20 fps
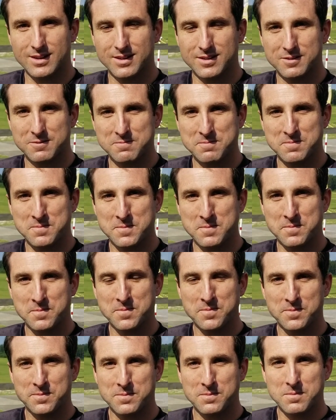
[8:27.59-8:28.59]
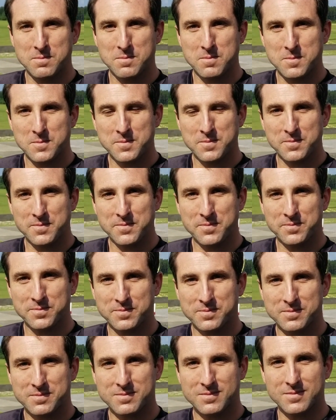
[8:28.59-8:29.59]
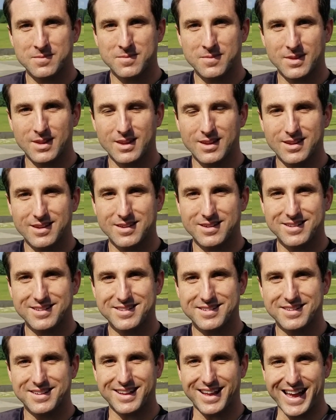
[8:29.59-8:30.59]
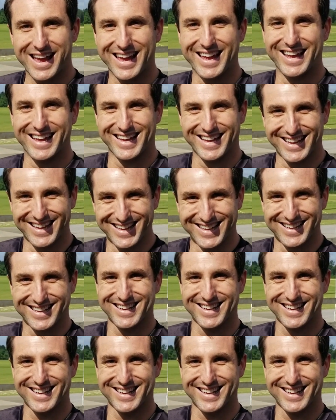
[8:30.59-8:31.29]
he could go back and bring in his forward team, you know, that he had.